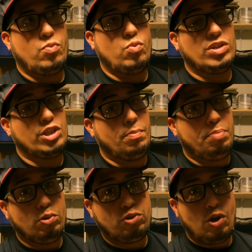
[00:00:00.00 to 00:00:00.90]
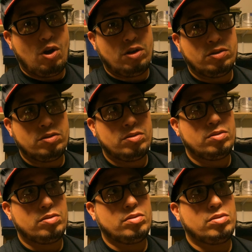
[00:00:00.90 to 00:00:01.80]
Was it a bolt-on?
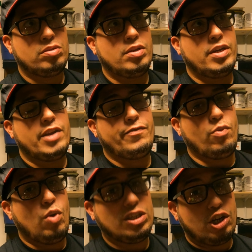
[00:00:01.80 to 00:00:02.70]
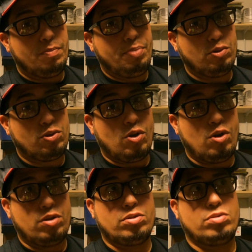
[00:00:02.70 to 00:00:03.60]
And if it wasn't a
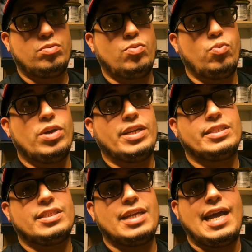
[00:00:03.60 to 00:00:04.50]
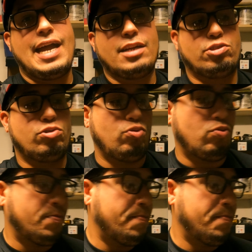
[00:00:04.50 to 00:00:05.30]
bolt-on, what is it that I had to do?